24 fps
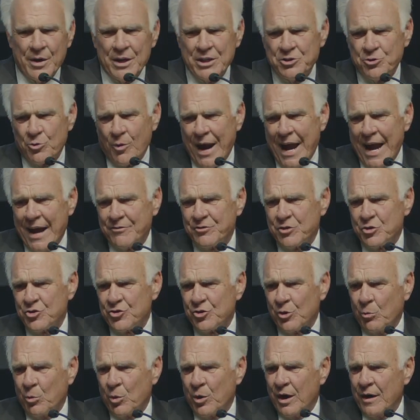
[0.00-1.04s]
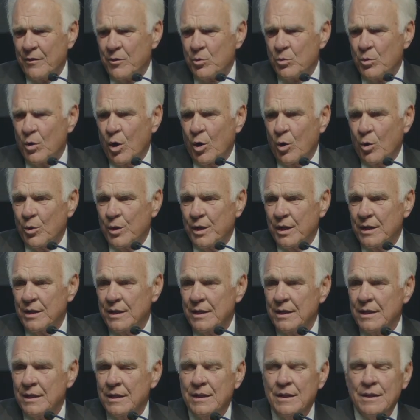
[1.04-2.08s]
at a draft or somewhere on the road,
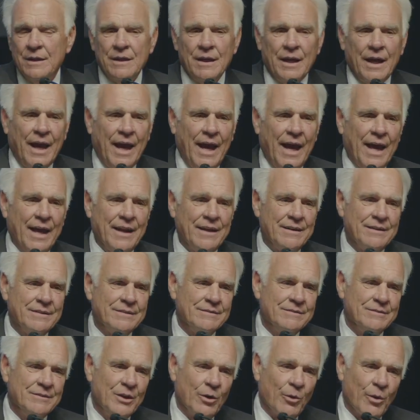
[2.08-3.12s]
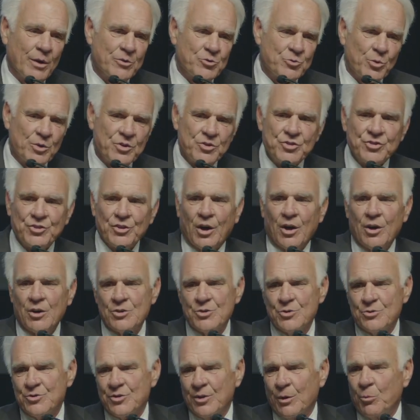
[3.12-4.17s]
and I was with the Stars
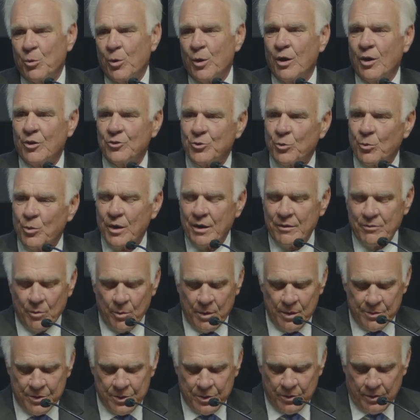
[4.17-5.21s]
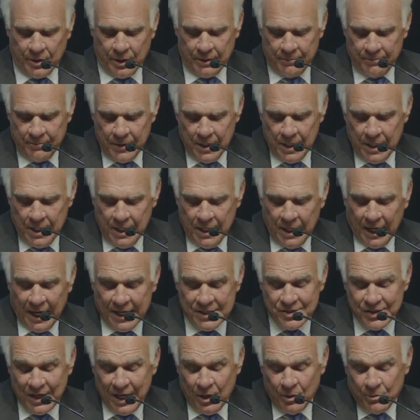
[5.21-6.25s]
or somewhere else or whatever we were doing, I'd
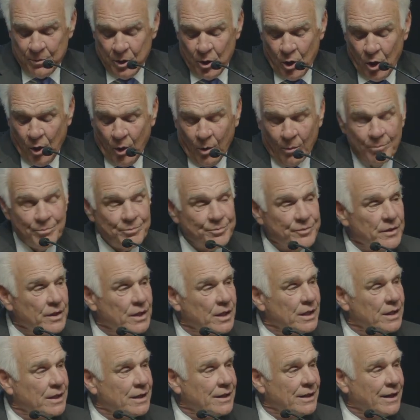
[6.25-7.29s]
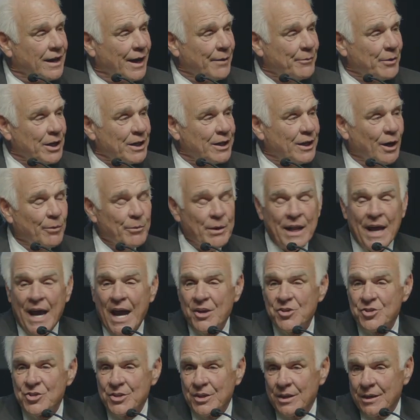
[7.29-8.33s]
say to him, I'm going to come and
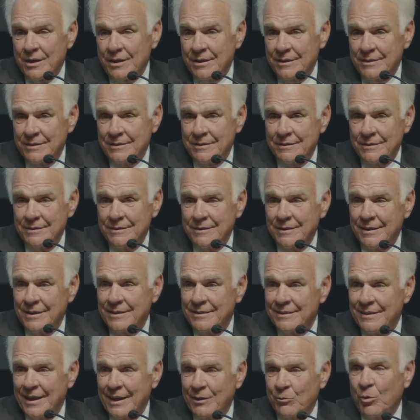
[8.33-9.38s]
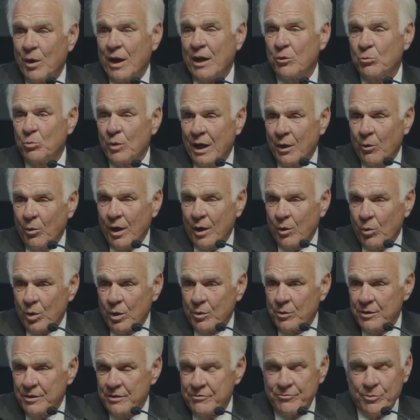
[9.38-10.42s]
ask you. I want to
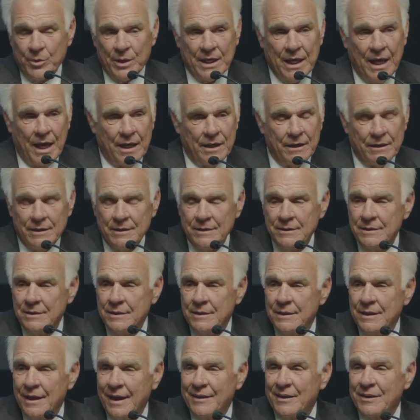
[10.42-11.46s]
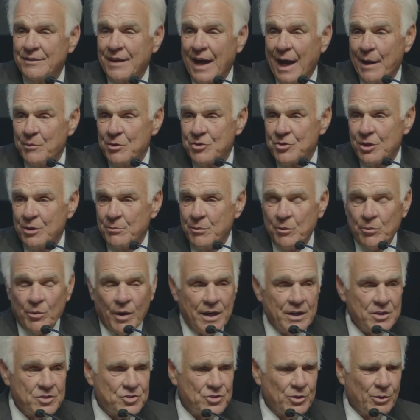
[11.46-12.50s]
work with you if we can. And the timing's going to be
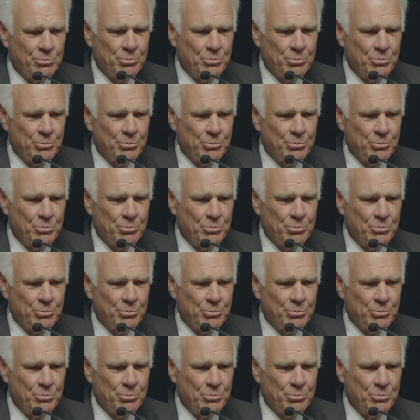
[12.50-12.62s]
right at some